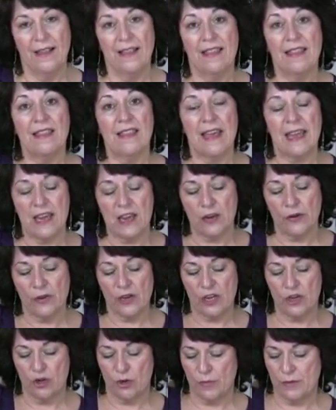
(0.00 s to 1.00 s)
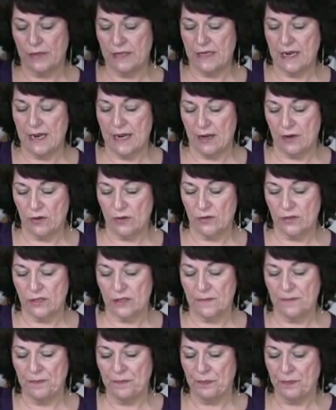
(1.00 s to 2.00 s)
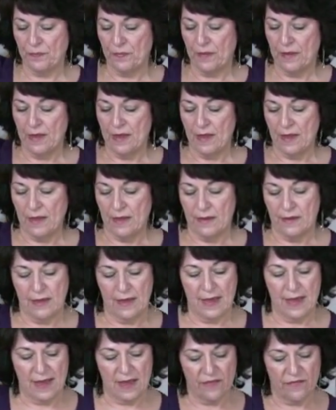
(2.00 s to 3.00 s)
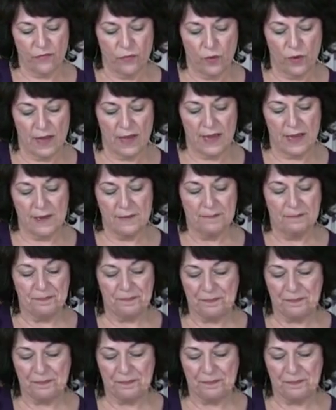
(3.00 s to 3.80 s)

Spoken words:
layering your potatoes halfway